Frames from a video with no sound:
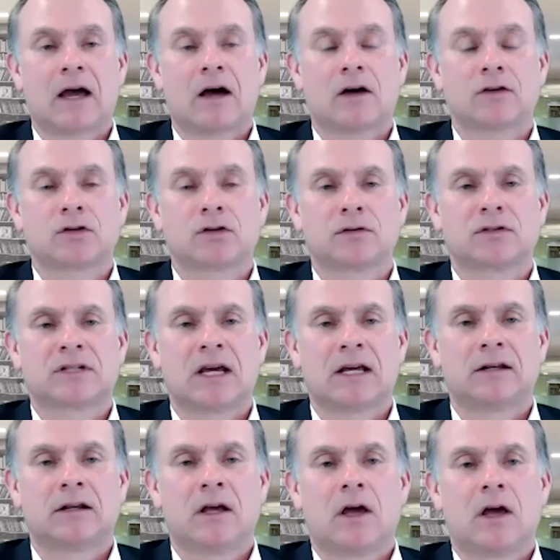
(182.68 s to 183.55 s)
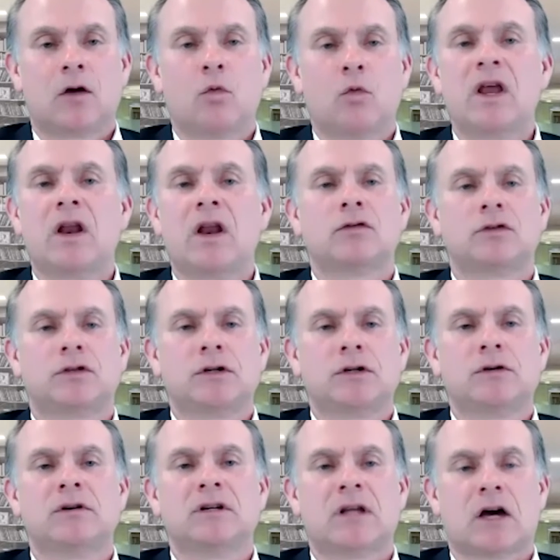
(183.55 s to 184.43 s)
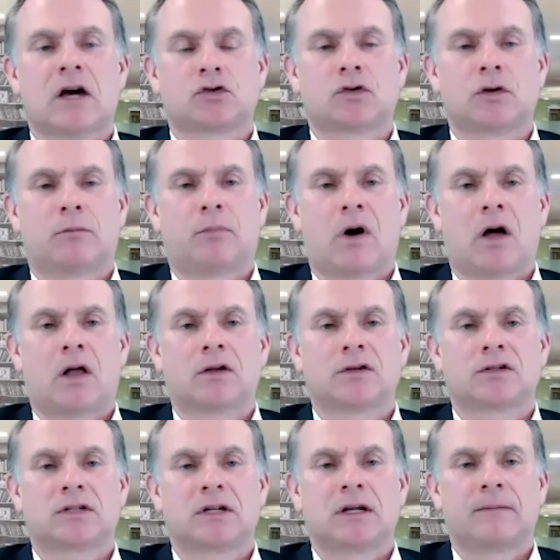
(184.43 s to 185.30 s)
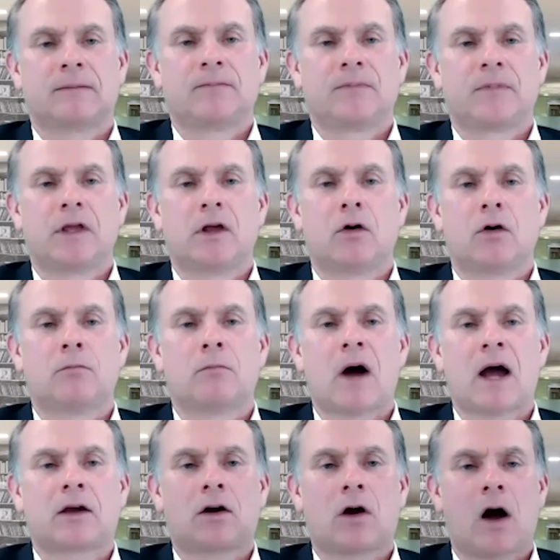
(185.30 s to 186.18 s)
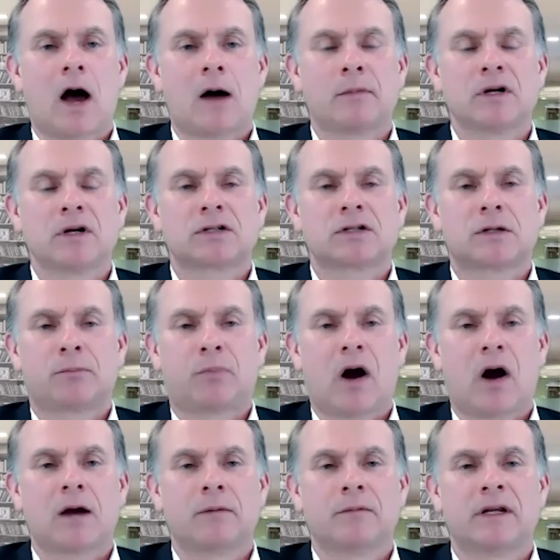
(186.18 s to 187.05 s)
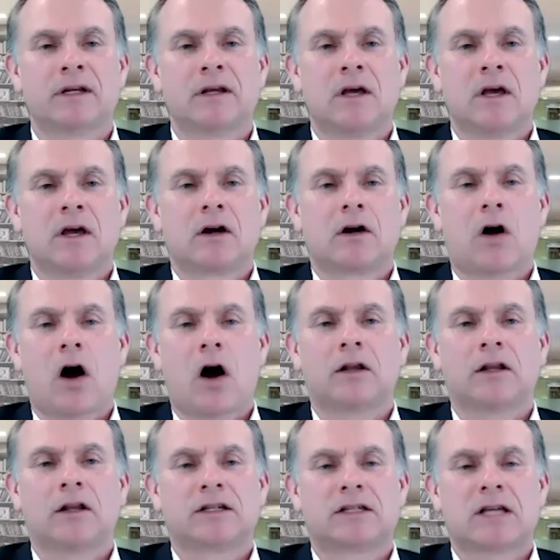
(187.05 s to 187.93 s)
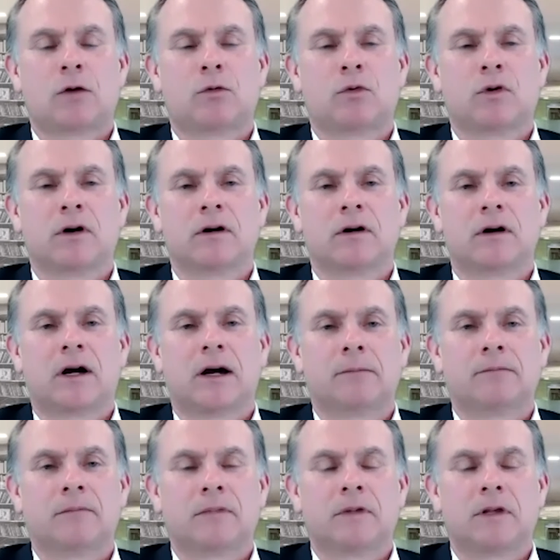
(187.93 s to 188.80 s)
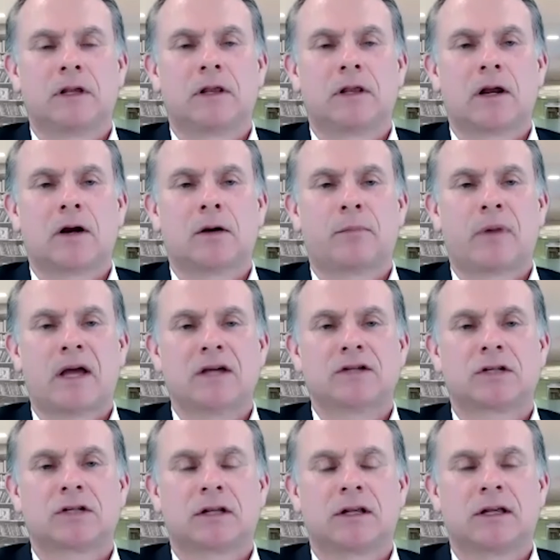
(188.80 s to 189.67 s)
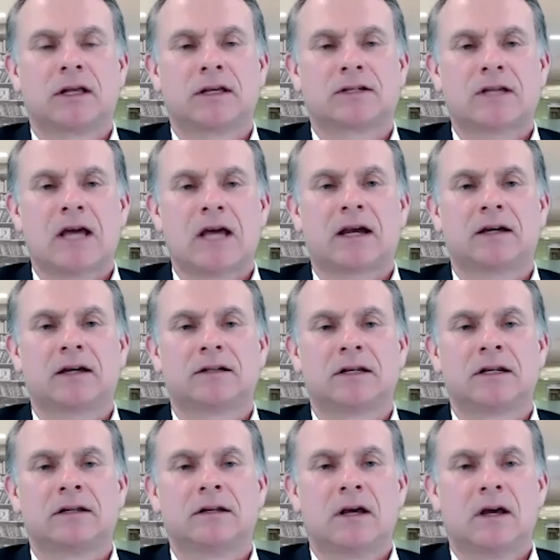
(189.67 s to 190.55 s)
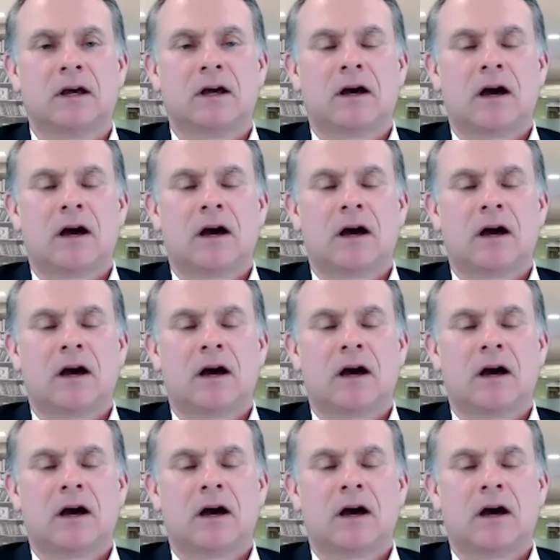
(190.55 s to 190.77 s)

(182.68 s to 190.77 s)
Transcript: Council said, we don't do industrial policy. My Commerce Department colleagues that are basically seconded